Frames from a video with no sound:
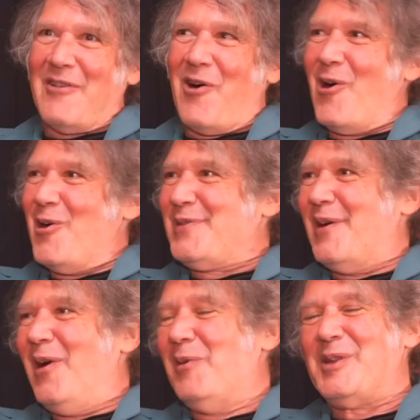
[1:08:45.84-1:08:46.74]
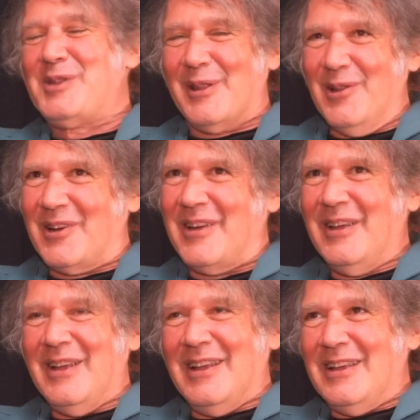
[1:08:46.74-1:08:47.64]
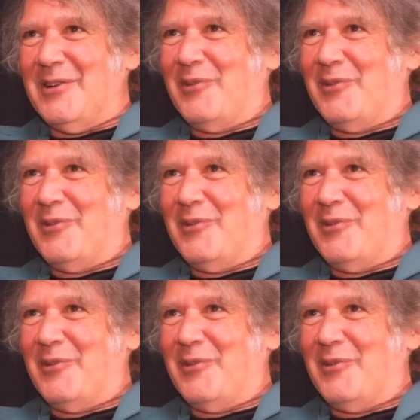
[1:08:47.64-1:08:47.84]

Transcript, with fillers: have a hard time. I said, look, you know,